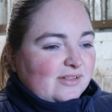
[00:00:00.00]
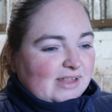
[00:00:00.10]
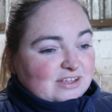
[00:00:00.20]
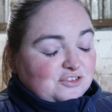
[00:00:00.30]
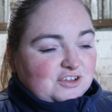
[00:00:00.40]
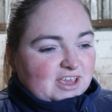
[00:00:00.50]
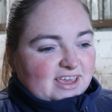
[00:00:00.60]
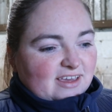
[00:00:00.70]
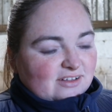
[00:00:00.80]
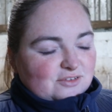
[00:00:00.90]
last
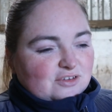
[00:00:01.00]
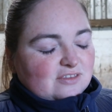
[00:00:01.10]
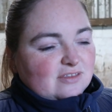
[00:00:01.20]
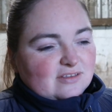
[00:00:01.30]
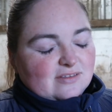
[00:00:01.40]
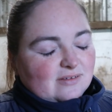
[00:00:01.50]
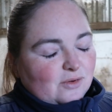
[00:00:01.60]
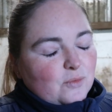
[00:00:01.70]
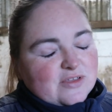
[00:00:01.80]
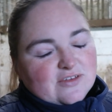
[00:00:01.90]
year, just
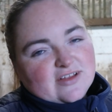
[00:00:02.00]
always